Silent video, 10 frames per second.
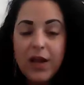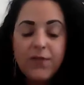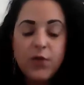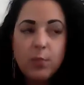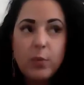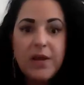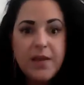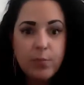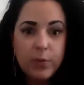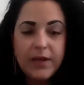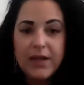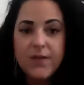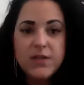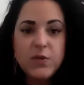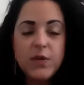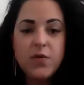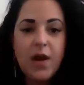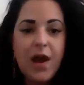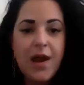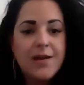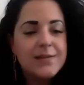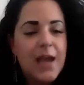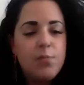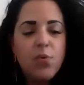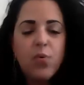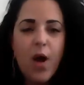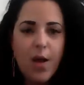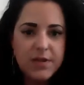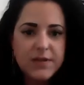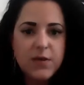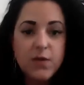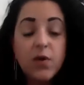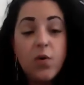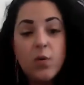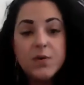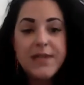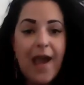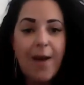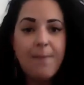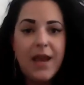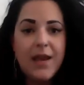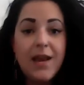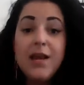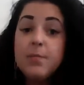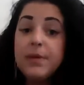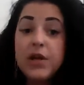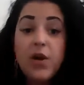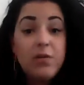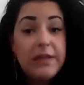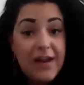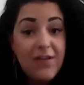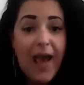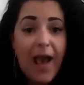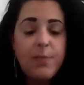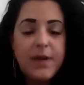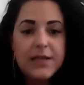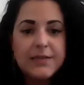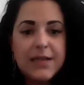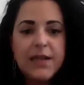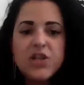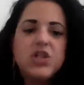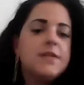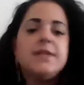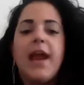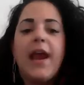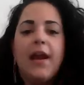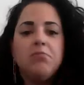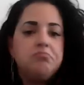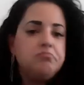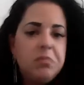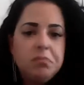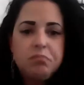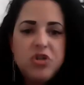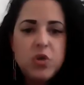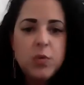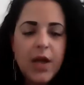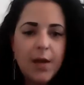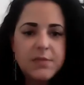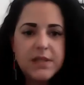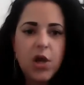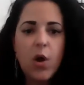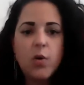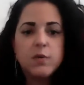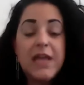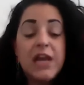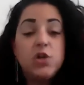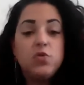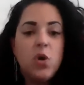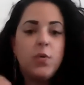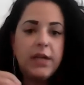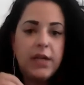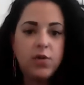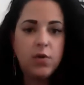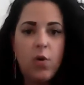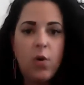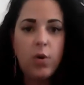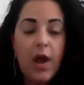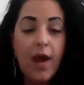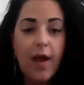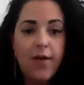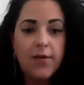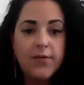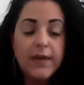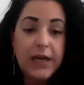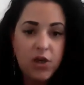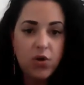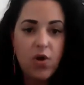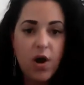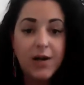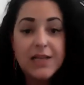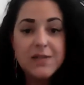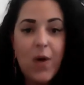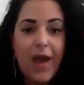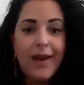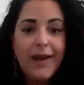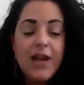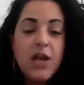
if you're breathing belief into it, you guys, I promise you the goals happen. But life happens. And let's just say June comes and goes and you don't hit your goal of hitting your car. Guess what?